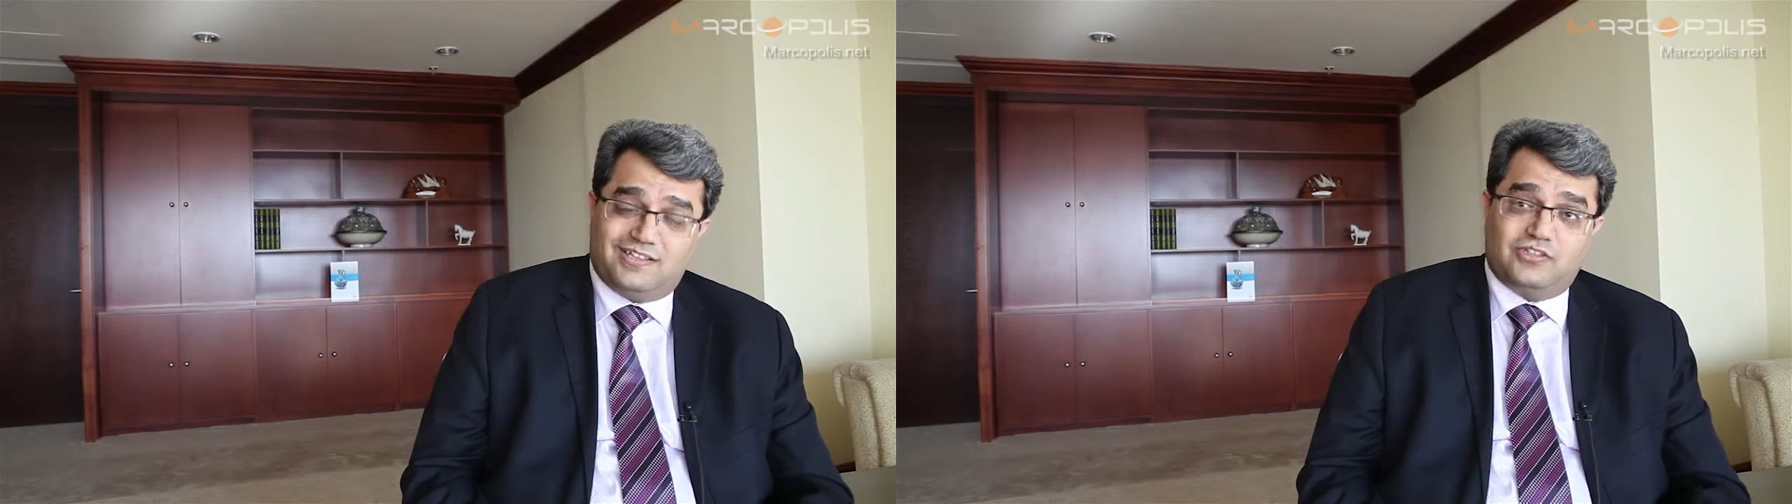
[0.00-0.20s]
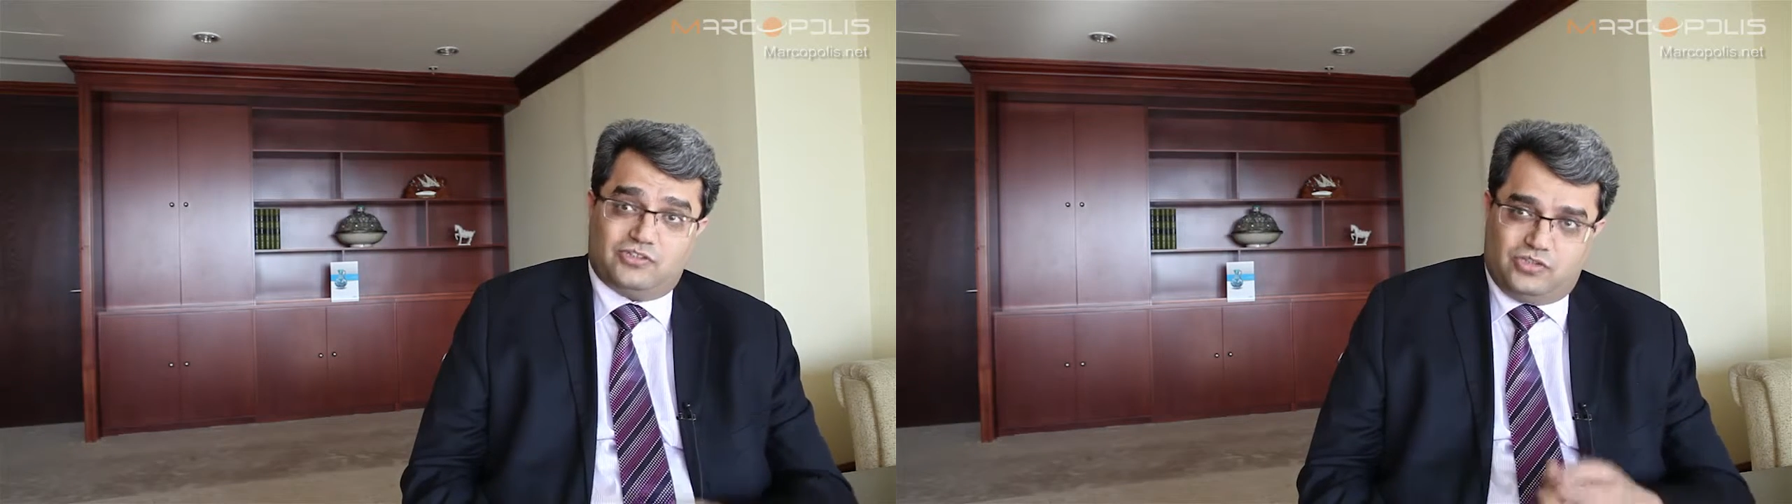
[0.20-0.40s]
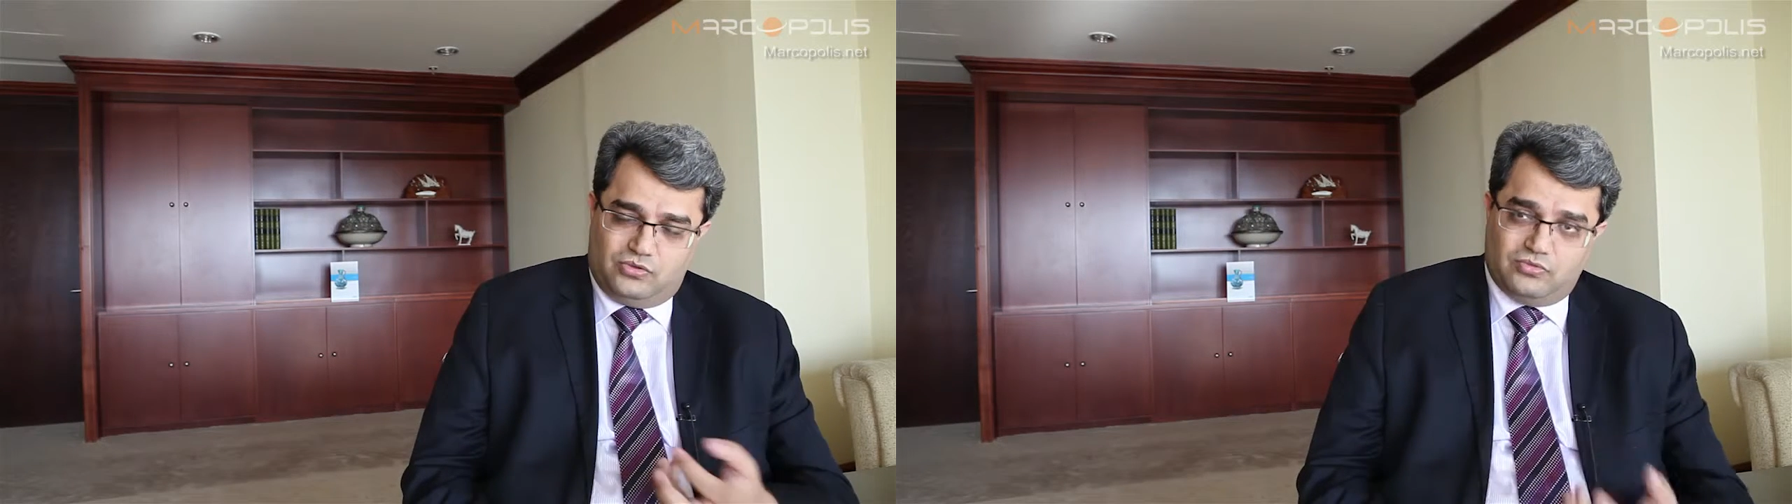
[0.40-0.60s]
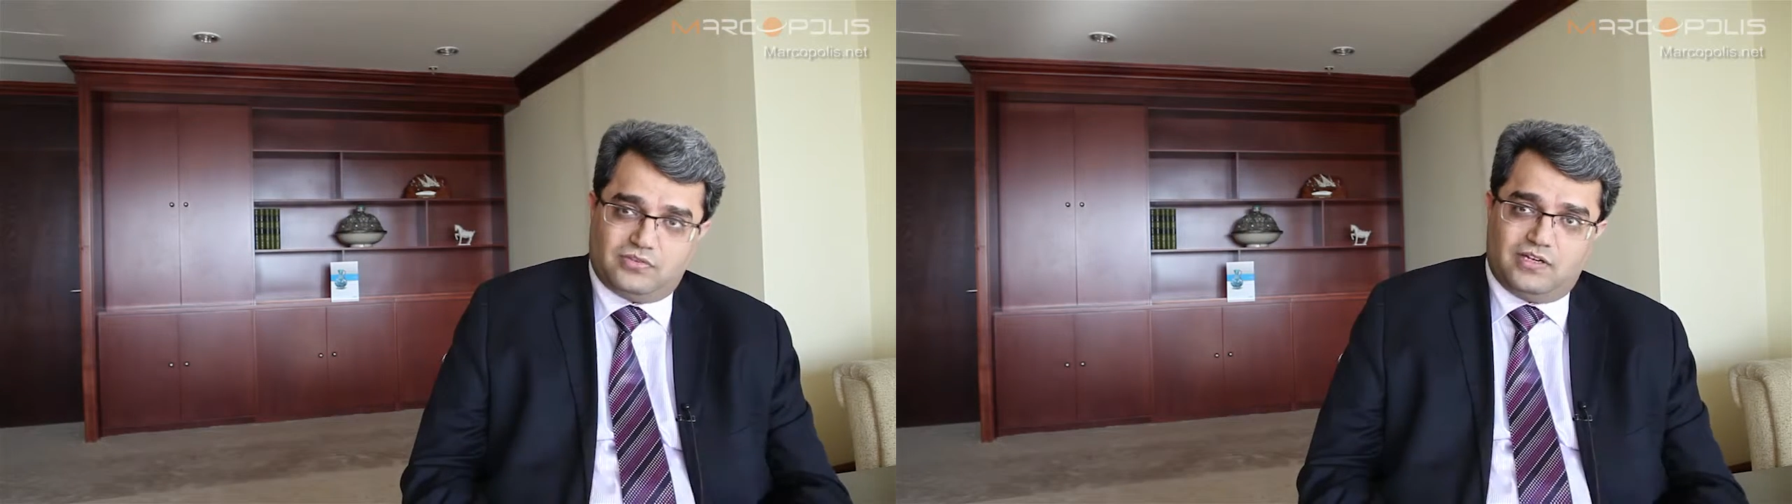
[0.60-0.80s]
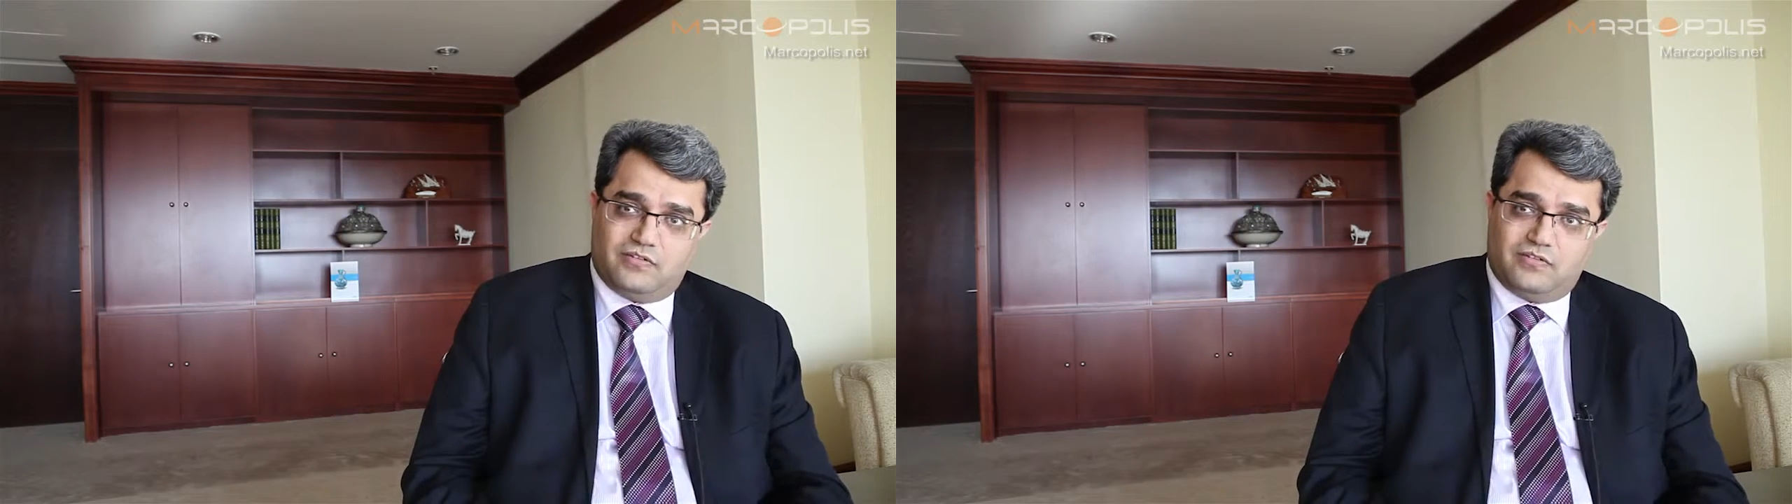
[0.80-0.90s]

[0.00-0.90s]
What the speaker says: institutional